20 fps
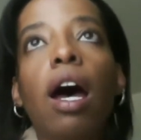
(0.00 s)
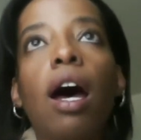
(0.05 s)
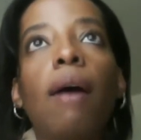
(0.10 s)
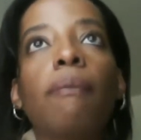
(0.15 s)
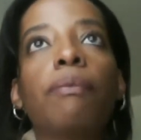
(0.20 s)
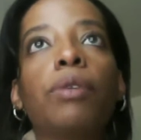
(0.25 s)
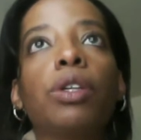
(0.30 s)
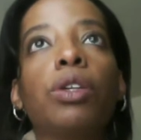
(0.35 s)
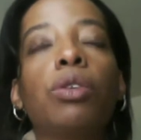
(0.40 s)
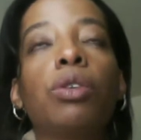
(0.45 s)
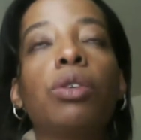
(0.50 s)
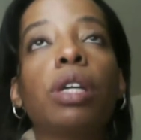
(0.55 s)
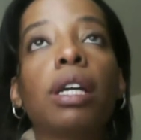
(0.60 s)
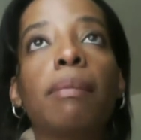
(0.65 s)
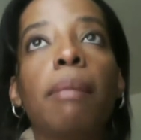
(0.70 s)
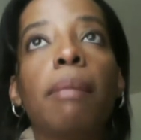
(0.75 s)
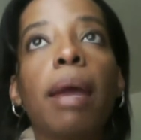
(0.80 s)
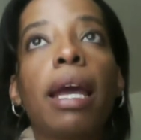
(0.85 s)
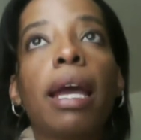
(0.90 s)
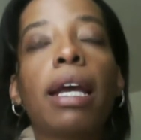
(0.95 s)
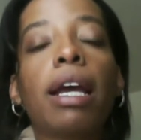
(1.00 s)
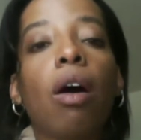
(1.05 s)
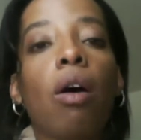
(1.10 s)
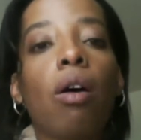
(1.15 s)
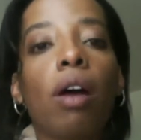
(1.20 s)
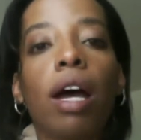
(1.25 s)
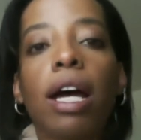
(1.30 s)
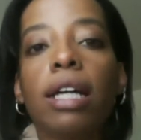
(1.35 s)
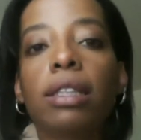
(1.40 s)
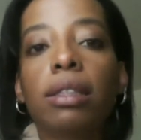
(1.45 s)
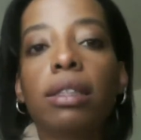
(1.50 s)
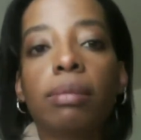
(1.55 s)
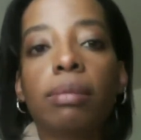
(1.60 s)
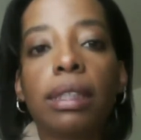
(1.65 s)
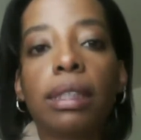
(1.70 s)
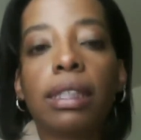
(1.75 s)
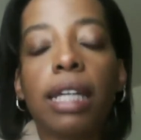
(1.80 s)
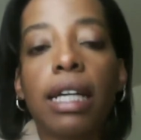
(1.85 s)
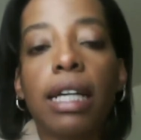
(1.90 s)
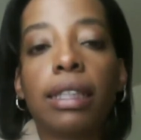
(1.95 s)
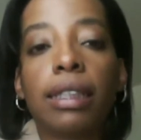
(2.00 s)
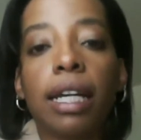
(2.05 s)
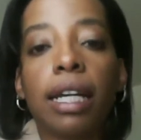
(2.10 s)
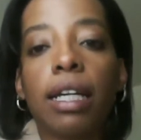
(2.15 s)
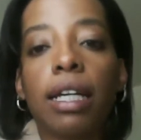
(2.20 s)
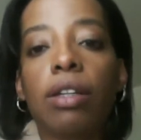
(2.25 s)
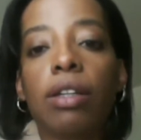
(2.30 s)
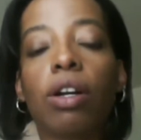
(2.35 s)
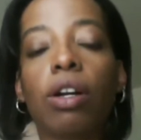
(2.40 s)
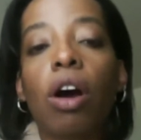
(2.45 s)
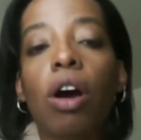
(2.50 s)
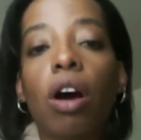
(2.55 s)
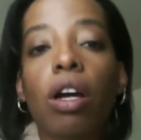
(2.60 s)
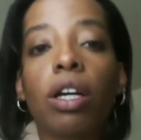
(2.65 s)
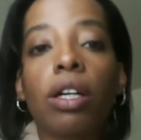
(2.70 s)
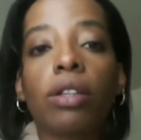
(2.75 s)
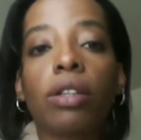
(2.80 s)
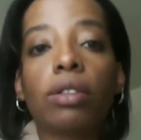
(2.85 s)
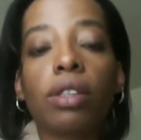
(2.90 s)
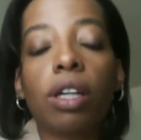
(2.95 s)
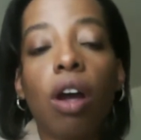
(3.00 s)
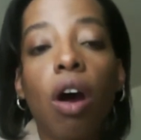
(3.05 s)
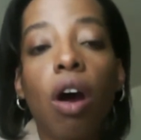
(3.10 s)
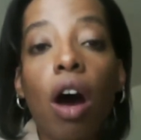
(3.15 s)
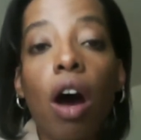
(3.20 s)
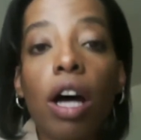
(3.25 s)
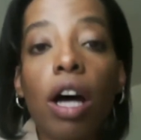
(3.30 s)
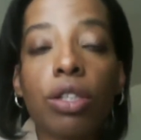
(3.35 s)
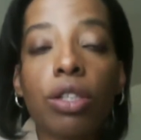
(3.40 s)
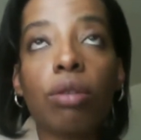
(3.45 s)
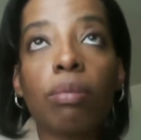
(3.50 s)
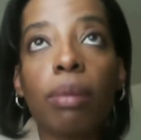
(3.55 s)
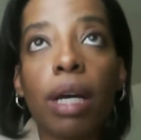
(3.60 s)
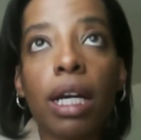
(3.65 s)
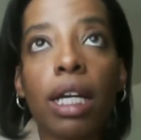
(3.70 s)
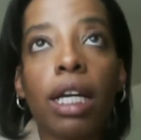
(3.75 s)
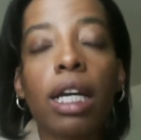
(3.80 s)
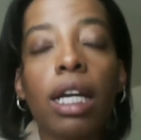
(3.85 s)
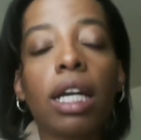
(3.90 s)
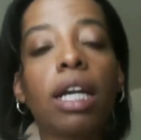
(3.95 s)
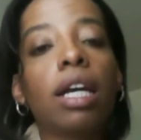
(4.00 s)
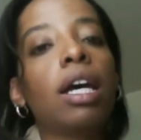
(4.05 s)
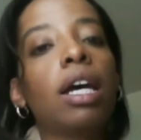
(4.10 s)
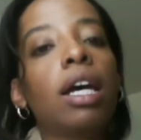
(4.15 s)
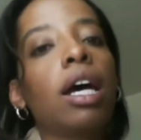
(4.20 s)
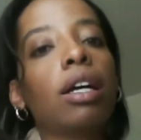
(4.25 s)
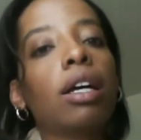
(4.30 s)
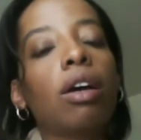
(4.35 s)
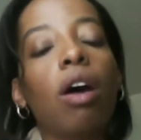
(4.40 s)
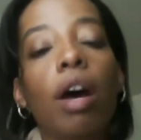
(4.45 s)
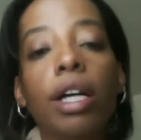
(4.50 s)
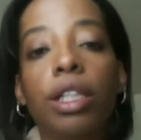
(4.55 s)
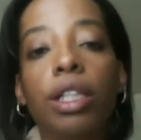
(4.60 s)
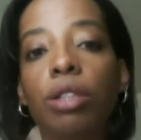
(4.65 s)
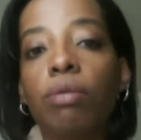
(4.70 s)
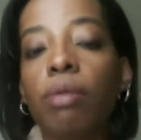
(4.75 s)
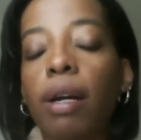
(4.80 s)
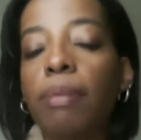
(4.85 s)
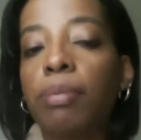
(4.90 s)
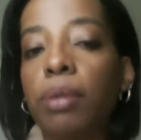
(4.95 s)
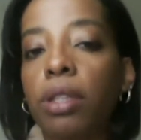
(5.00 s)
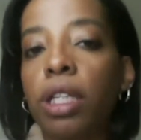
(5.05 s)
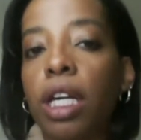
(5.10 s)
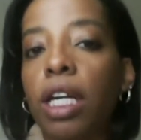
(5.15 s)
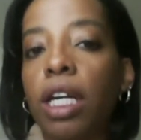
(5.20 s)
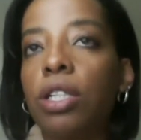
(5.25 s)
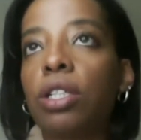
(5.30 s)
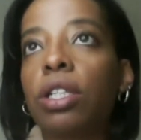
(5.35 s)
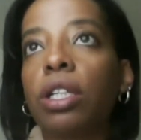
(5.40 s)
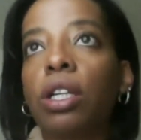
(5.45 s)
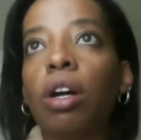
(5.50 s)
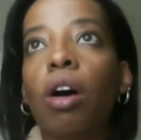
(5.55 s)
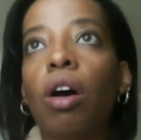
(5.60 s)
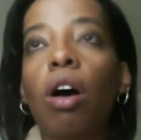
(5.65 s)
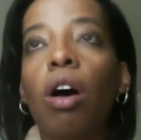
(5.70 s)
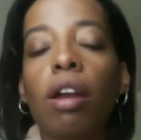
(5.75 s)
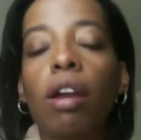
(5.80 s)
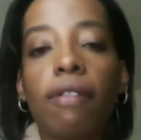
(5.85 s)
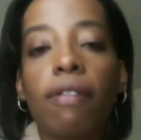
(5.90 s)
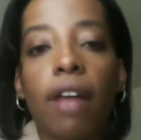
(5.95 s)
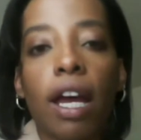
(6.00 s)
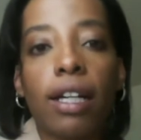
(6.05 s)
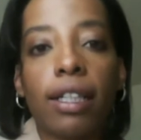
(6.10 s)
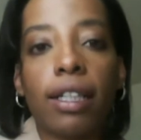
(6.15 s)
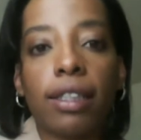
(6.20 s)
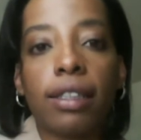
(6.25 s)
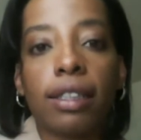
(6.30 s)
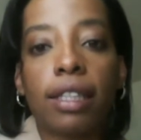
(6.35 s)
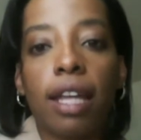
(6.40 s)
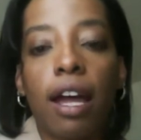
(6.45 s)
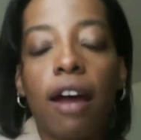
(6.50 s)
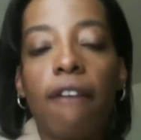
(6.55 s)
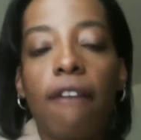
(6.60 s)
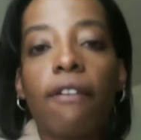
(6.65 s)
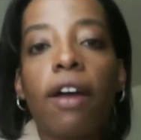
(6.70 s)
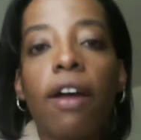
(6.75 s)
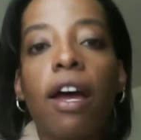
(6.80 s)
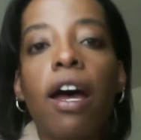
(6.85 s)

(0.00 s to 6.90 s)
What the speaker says: You can make all kinds of mistakes that either cost you money, cost you reputation, all of that good stuff.